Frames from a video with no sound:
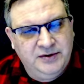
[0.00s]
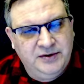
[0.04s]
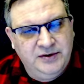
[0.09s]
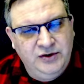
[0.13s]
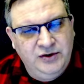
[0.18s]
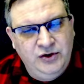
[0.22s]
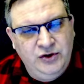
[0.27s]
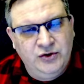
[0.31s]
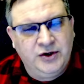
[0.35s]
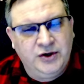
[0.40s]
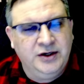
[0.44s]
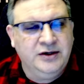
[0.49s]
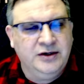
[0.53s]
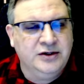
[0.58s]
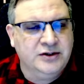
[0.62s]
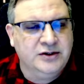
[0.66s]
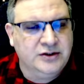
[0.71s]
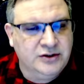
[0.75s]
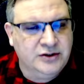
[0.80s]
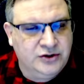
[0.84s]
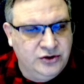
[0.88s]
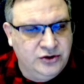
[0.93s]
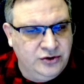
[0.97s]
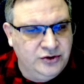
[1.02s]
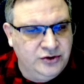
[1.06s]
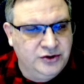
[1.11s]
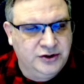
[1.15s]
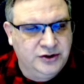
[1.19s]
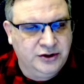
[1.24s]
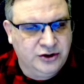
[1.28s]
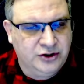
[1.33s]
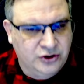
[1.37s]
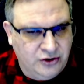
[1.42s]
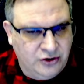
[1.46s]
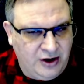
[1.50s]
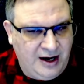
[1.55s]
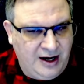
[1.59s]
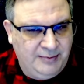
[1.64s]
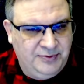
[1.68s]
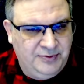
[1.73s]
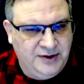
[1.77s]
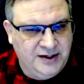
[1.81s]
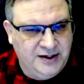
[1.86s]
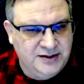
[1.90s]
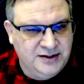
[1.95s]
you can choose to describe
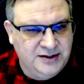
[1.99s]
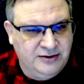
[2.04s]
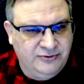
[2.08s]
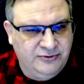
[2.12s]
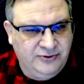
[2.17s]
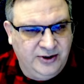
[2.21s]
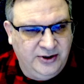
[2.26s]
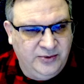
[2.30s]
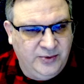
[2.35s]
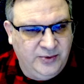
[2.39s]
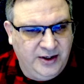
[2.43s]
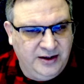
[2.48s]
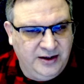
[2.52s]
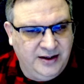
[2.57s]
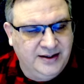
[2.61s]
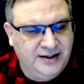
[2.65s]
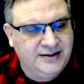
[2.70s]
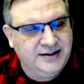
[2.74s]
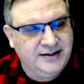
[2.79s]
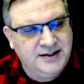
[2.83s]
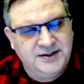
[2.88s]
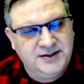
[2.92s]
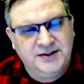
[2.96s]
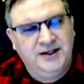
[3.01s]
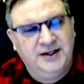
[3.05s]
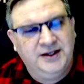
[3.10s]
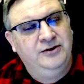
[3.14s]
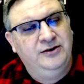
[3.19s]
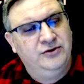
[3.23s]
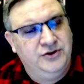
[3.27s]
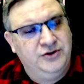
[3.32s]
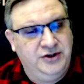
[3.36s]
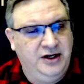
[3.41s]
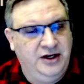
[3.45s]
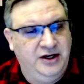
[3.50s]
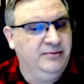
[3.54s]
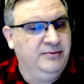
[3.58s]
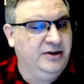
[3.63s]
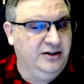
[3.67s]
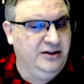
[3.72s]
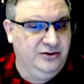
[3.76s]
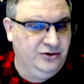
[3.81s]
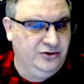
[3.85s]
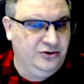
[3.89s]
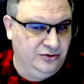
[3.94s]
things in a fun way like this, and your GM
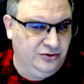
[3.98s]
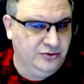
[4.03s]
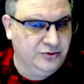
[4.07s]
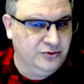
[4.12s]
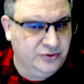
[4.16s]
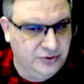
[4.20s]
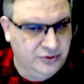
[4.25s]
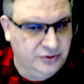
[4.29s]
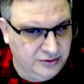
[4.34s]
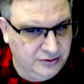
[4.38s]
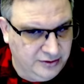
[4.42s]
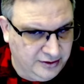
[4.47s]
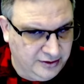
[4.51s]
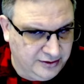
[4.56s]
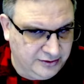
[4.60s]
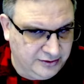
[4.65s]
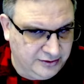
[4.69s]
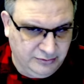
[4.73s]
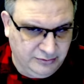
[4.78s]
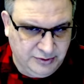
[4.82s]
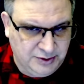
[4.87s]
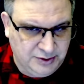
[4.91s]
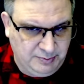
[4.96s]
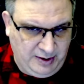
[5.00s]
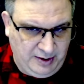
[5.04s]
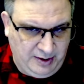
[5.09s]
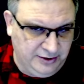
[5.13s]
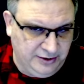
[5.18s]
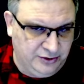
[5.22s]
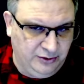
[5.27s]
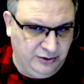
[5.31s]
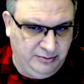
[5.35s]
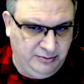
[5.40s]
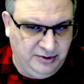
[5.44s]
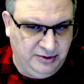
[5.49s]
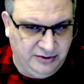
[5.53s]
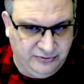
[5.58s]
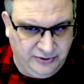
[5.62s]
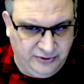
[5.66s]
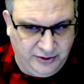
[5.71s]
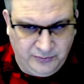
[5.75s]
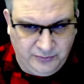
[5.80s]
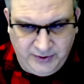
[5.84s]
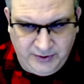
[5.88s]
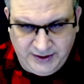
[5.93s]
can choose to respond to them in a
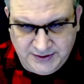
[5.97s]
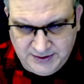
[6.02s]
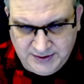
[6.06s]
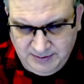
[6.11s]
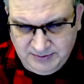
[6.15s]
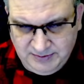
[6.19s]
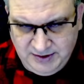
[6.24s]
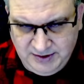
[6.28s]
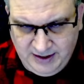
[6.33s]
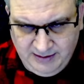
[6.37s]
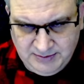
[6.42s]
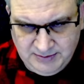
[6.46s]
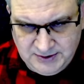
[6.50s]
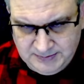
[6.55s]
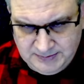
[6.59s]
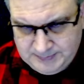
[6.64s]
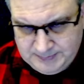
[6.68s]
fun way sometimes.